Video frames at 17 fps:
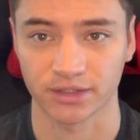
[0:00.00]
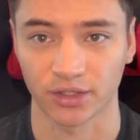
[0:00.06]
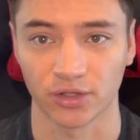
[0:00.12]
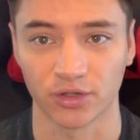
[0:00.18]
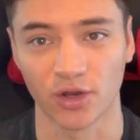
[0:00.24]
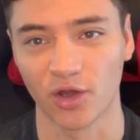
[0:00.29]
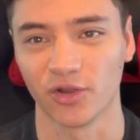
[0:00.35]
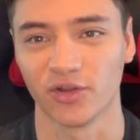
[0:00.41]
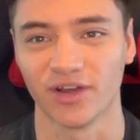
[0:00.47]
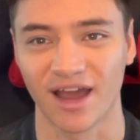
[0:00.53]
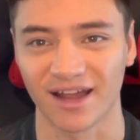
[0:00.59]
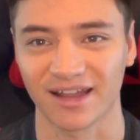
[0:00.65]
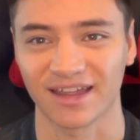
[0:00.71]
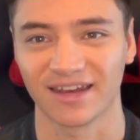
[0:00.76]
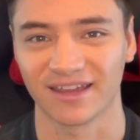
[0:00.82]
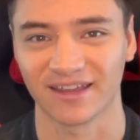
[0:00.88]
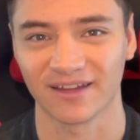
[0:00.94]
so you know you're not
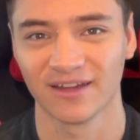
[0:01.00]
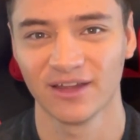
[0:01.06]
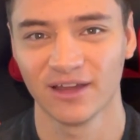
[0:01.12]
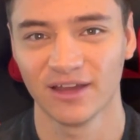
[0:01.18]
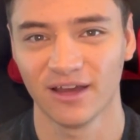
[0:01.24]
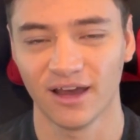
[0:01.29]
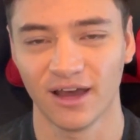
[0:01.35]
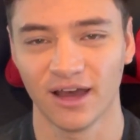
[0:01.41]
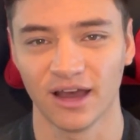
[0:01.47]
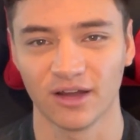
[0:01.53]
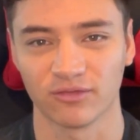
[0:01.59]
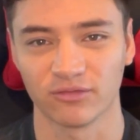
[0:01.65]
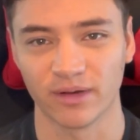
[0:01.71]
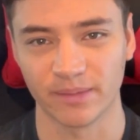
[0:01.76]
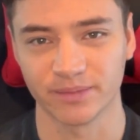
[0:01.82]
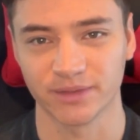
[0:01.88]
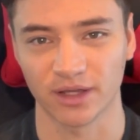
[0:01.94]
getting uh,
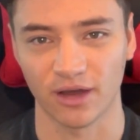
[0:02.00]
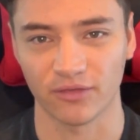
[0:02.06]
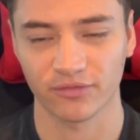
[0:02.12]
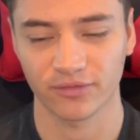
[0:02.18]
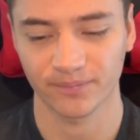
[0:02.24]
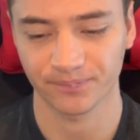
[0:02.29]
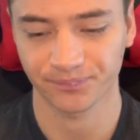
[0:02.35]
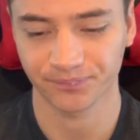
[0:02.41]
ripped off.